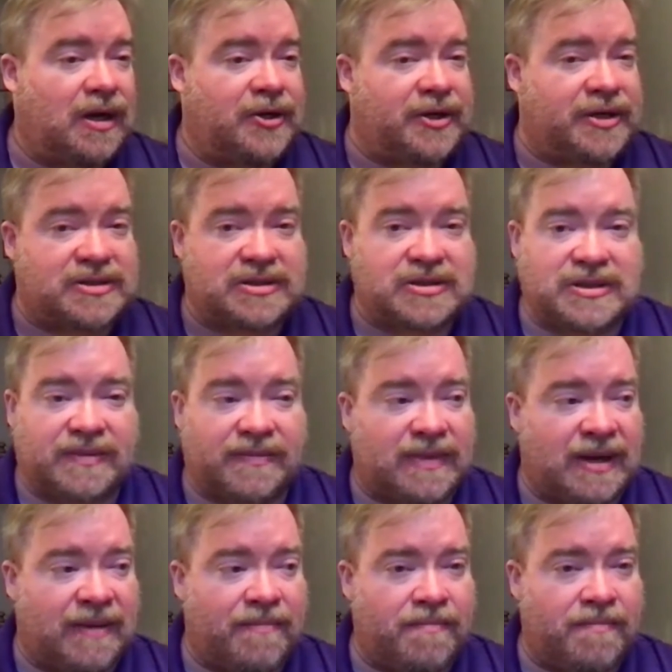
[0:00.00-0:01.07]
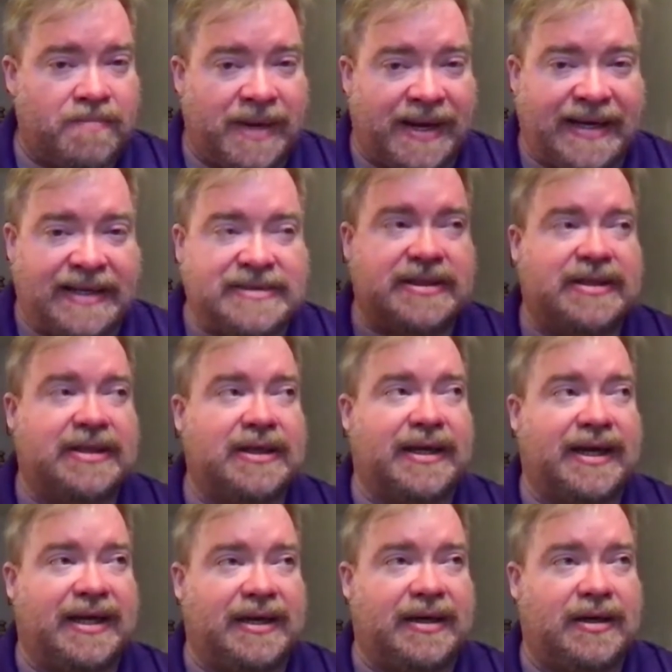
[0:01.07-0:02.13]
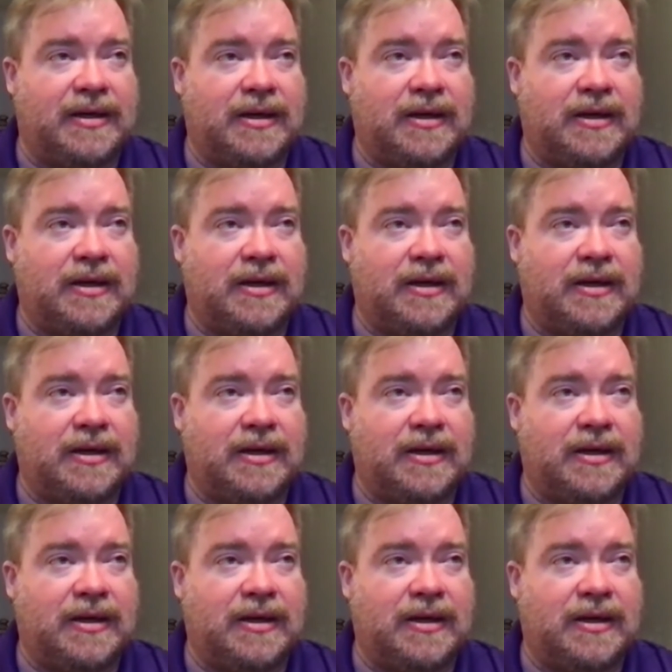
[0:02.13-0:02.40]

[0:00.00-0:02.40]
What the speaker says: just some amazingly